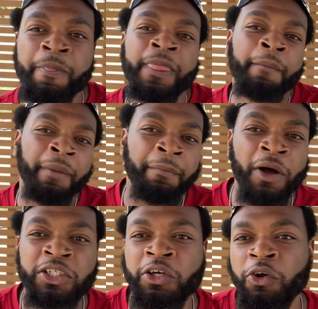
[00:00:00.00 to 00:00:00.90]
But I'm
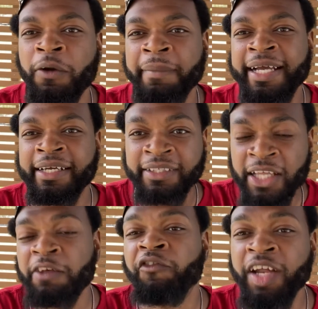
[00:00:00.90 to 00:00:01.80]
also gonna make
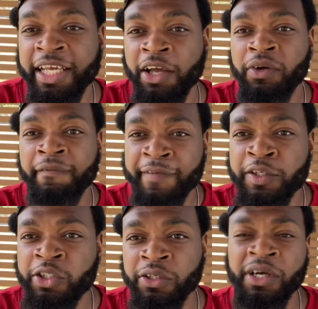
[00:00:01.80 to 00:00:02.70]
another video in the
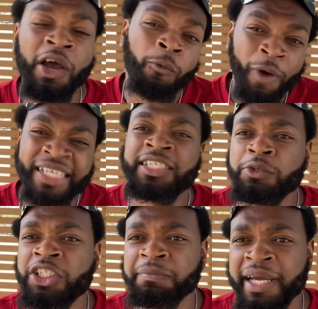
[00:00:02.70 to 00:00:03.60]
future why
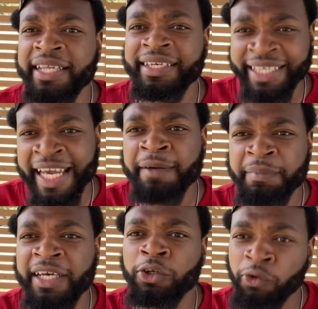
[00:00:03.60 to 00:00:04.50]
social media can be
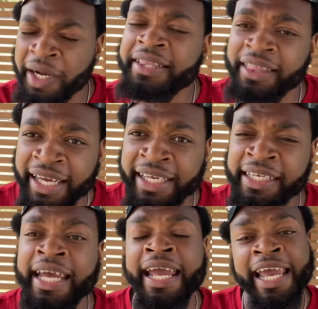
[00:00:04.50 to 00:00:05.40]
a great thing
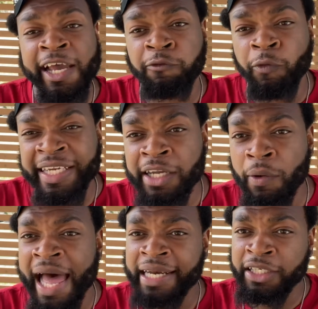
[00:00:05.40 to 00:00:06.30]
if we know
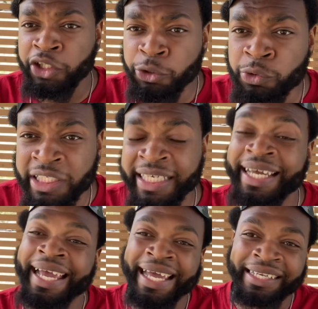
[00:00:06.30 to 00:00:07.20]
how to use it
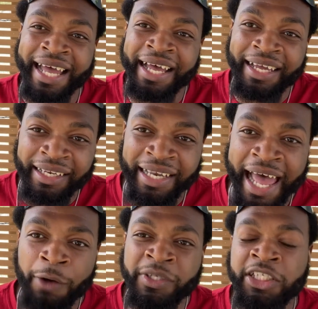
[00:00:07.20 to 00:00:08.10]
and not
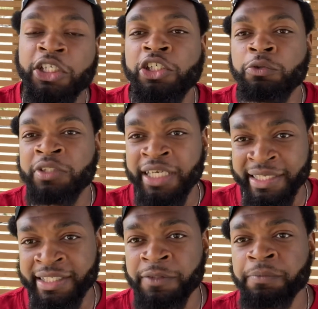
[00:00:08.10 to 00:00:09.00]
allow it to use
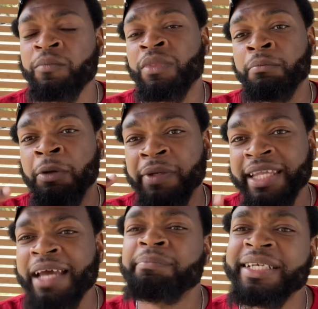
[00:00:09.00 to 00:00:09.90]
us. But with
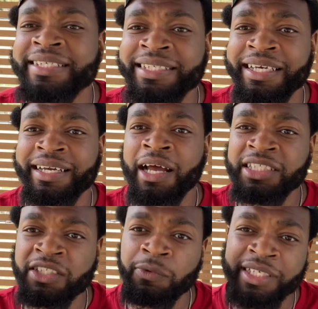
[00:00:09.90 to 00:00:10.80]
that being said, I
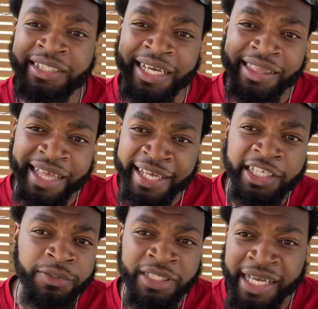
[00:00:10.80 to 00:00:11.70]
just want to say thank you
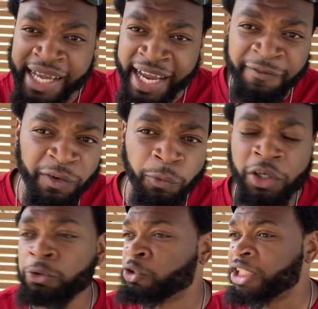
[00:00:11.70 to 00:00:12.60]
to everyone
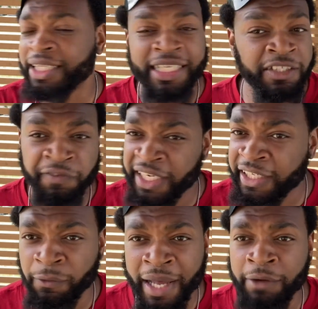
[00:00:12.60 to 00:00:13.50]
who checked this
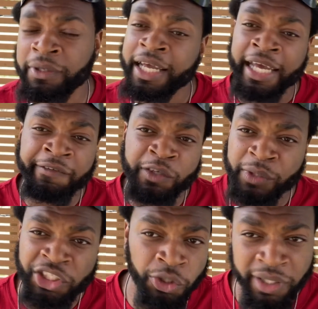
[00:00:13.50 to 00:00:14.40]
video out. If you
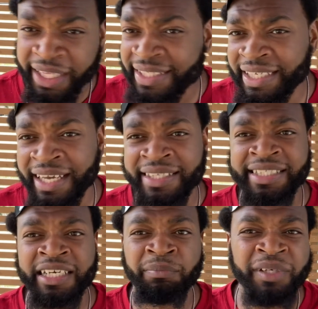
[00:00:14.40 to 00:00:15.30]
enjoyed this
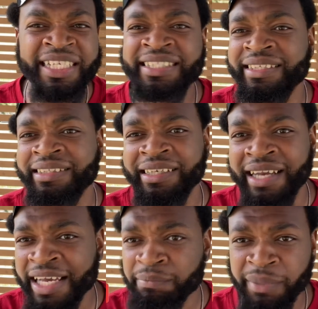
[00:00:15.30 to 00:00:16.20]
content, please hit the
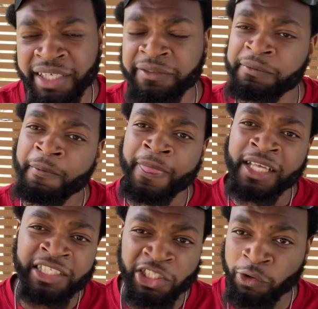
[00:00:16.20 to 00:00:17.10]
like button,
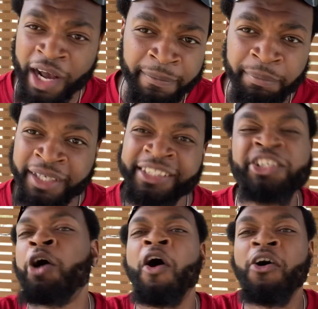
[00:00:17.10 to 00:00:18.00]
subscribe button,
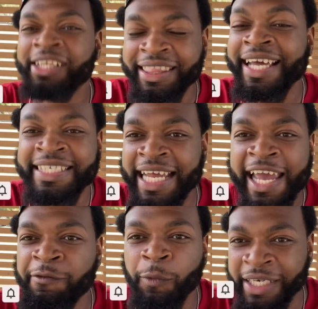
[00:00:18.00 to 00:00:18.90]
all the things that
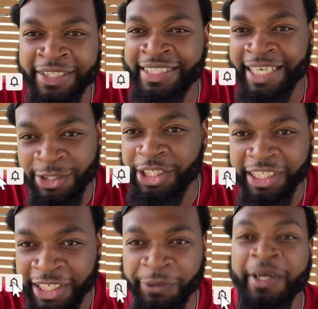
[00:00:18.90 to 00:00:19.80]
everyone else tells you to
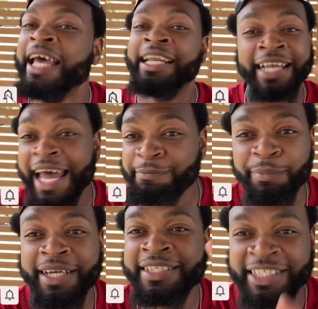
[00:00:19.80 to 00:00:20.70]
do. Like
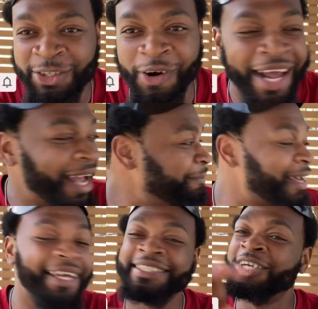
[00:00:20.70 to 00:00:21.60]
button, subscribe,
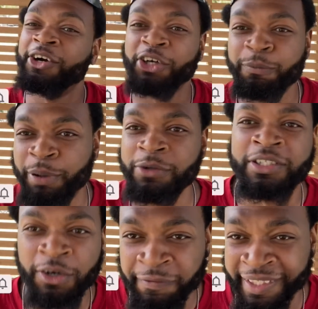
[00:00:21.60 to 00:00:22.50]
and turn on post
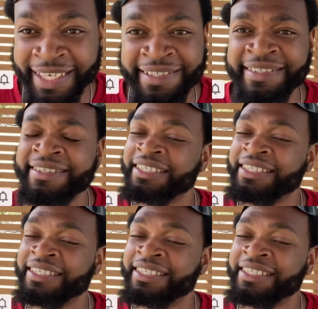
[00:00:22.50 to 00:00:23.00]
notifications.